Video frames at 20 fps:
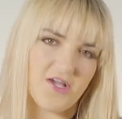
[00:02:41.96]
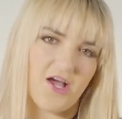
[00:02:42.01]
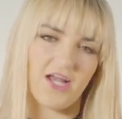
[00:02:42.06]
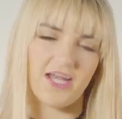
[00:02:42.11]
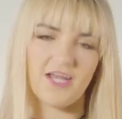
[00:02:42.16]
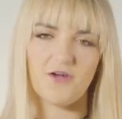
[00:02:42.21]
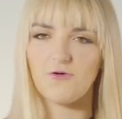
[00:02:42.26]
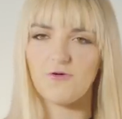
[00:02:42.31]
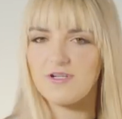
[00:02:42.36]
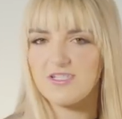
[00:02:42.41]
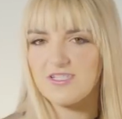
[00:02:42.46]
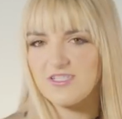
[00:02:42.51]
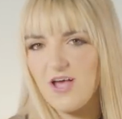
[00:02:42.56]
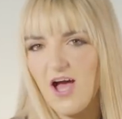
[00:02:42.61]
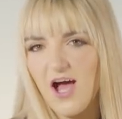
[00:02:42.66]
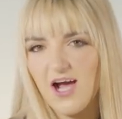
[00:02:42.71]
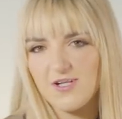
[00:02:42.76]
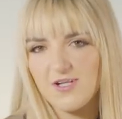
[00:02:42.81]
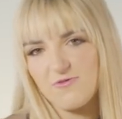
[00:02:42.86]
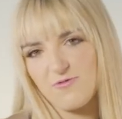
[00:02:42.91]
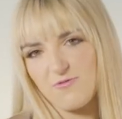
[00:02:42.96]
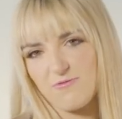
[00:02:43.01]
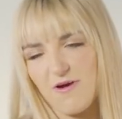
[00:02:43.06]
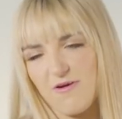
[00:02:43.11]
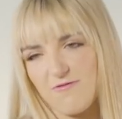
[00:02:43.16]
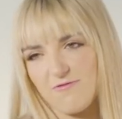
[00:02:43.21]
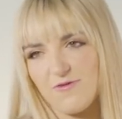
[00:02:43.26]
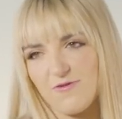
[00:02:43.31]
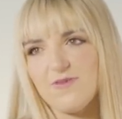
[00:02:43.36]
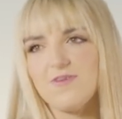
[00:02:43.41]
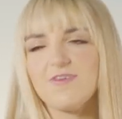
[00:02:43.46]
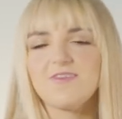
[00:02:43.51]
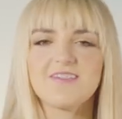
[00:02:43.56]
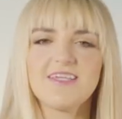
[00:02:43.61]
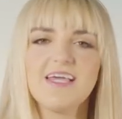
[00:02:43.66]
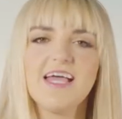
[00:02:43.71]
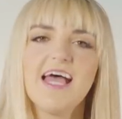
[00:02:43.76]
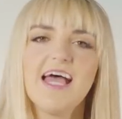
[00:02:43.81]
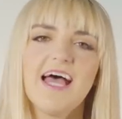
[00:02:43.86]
on it, or socks with ruffles,